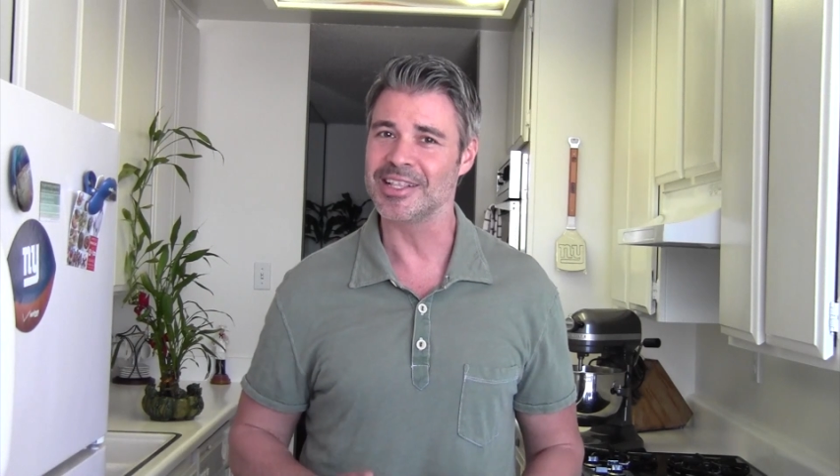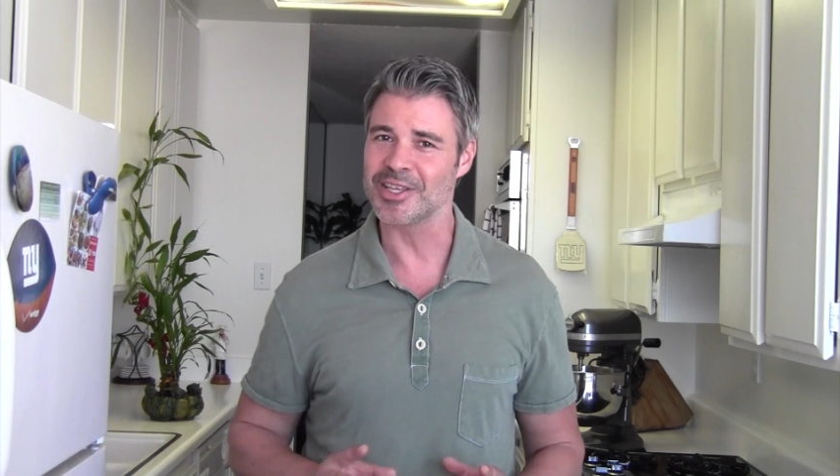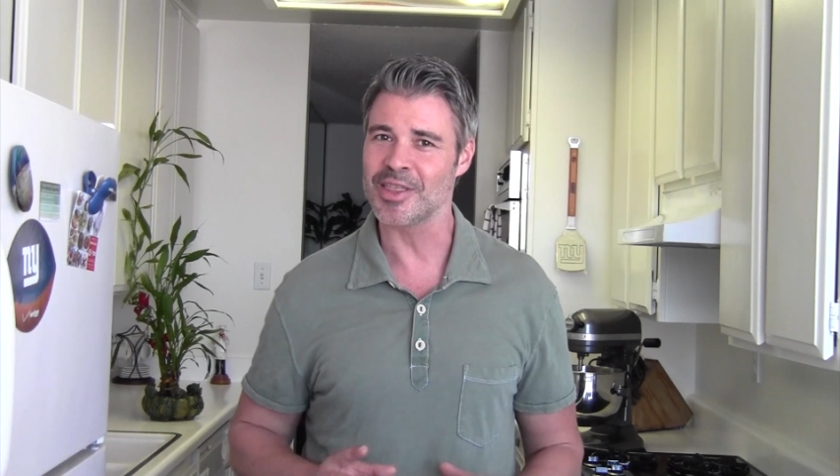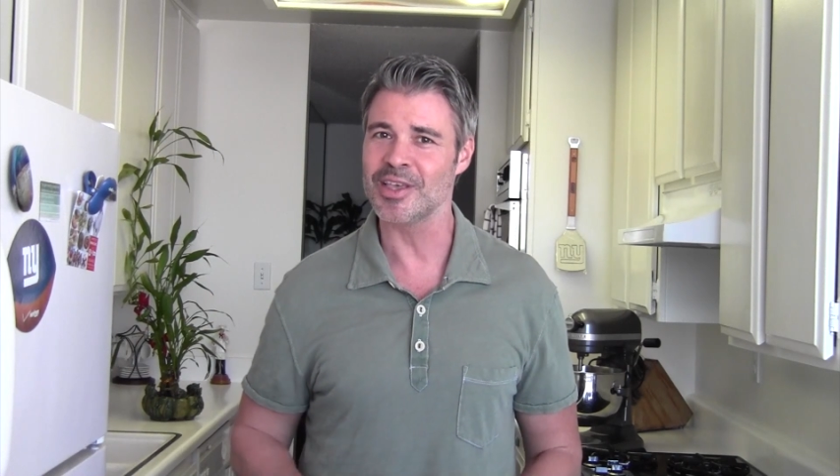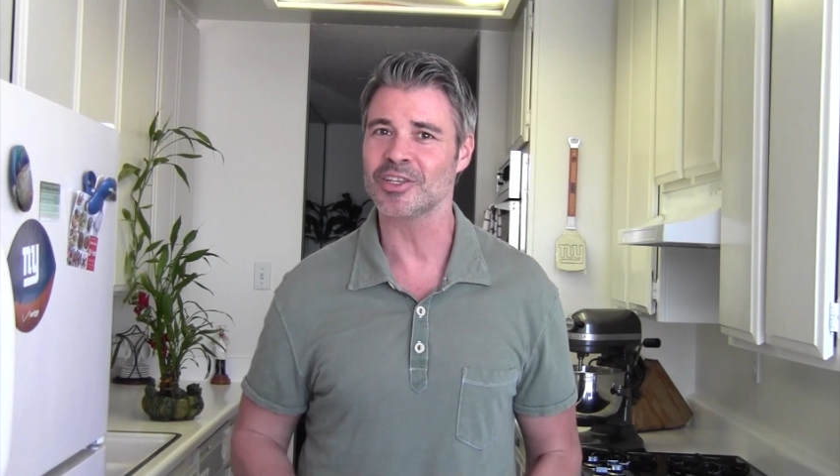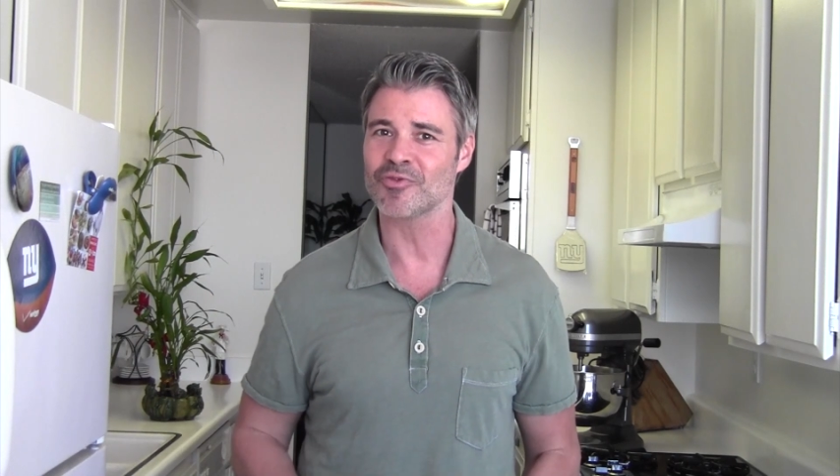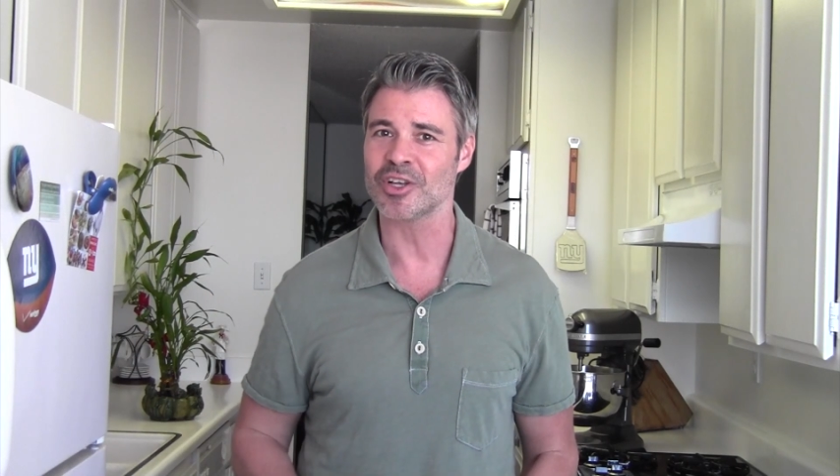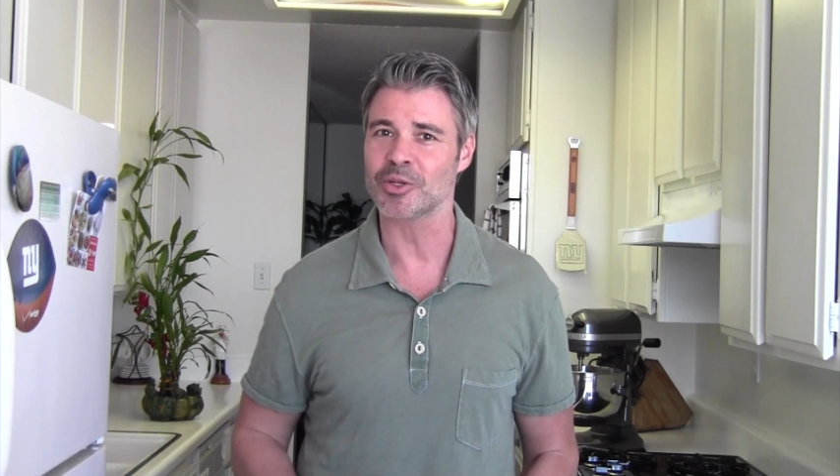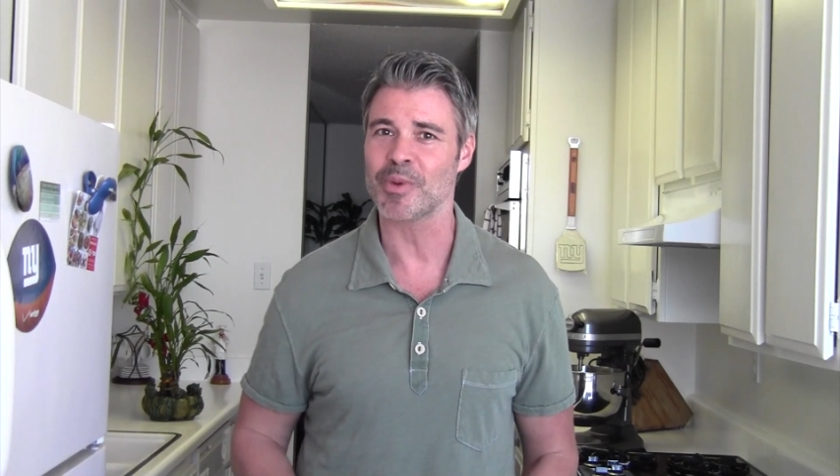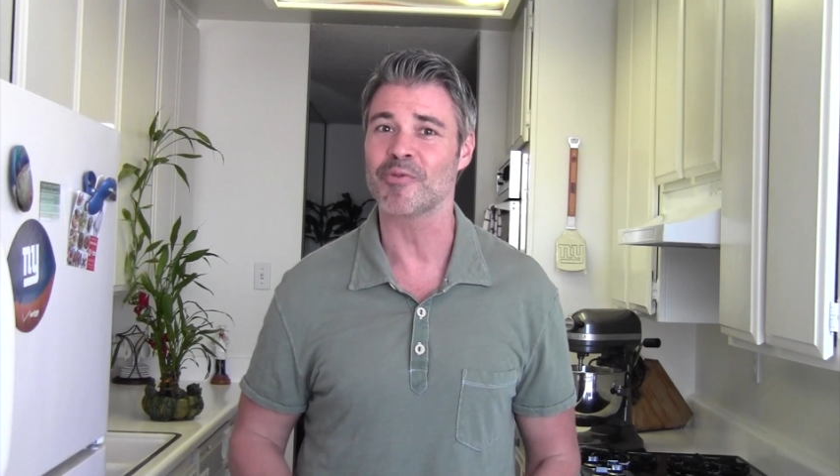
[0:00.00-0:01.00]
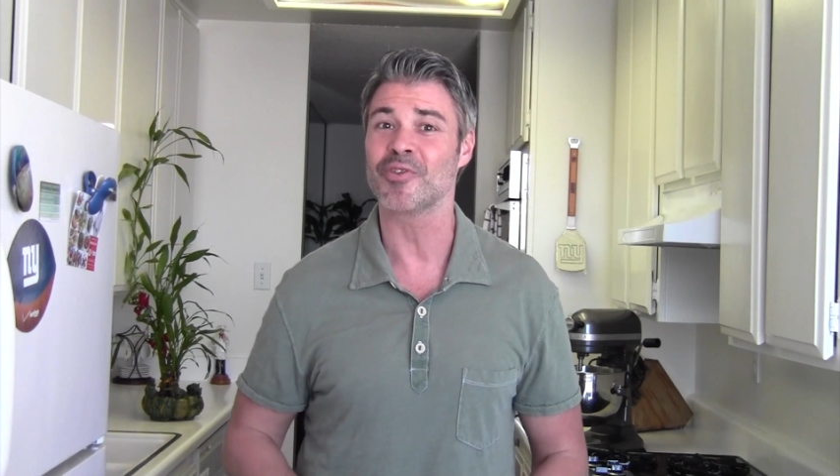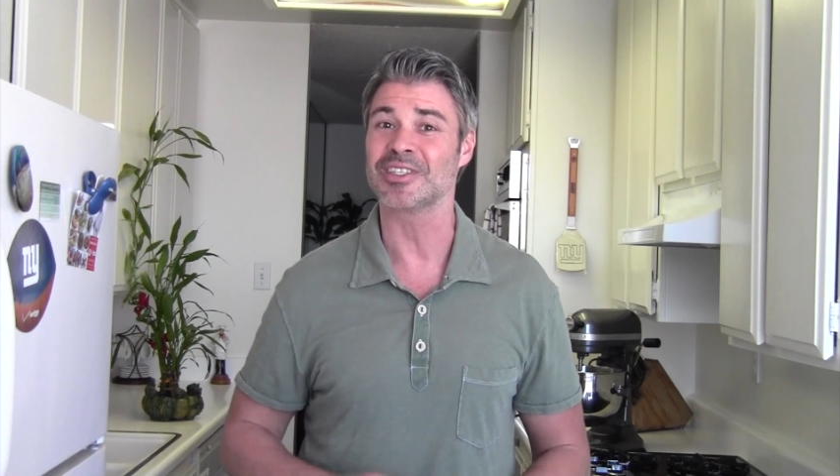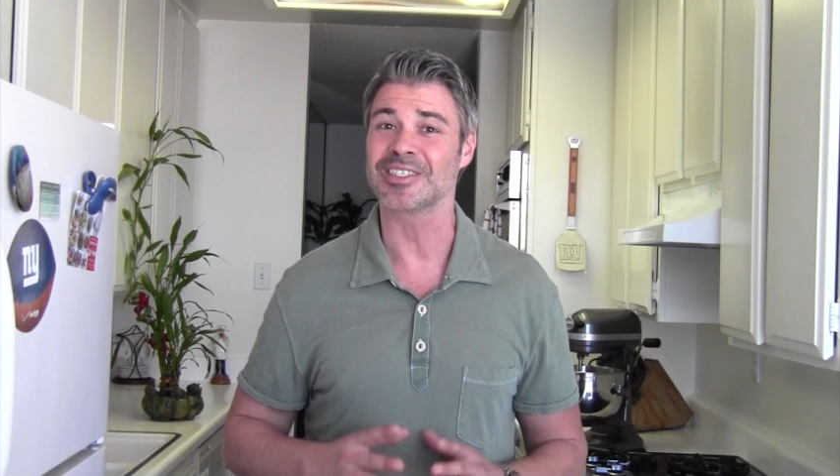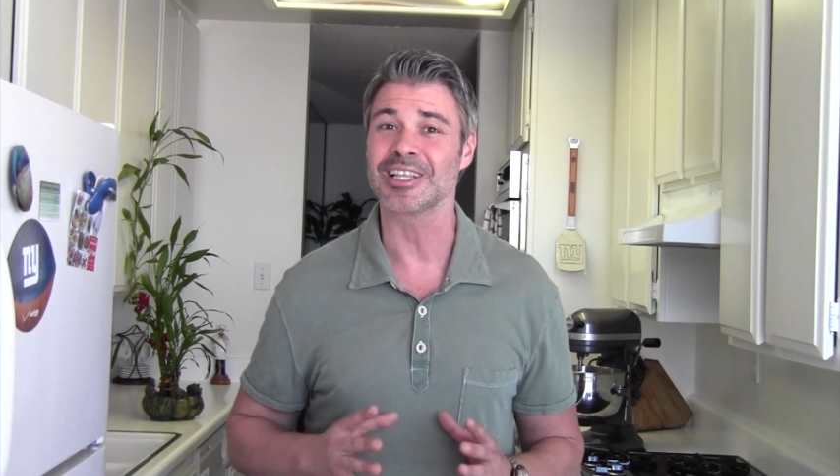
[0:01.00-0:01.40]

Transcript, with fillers: into this recipe for this